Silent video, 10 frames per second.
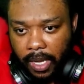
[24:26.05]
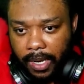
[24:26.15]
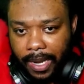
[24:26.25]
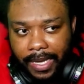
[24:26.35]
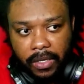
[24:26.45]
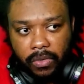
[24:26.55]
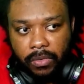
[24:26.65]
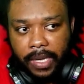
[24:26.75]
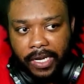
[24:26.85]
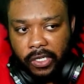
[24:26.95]
Like you
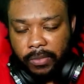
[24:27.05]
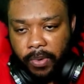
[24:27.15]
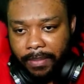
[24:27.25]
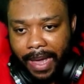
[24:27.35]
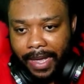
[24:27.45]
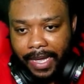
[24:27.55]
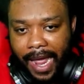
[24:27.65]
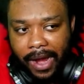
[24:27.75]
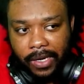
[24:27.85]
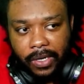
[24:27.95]
can't just bring back a
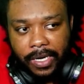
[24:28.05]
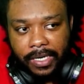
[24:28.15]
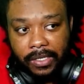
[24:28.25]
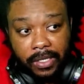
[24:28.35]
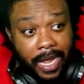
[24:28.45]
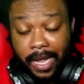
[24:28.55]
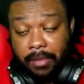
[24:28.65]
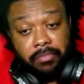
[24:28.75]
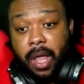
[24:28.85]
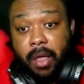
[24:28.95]
character and it's just like,
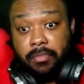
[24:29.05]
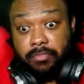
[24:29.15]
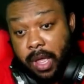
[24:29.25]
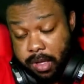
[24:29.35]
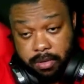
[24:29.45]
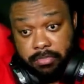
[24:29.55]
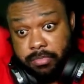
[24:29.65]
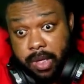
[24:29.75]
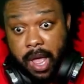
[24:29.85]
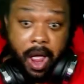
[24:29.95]
um,
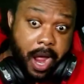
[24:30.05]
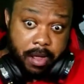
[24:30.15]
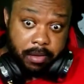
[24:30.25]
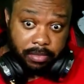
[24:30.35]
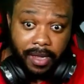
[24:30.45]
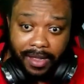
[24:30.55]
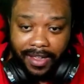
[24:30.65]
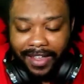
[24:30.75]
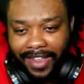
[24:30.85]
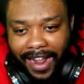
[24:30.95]
no, all right. you
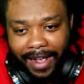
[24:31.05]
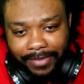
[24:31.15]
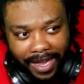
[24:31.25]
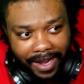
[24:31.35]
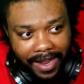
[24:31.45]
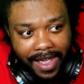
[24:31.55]
know what I'm saying?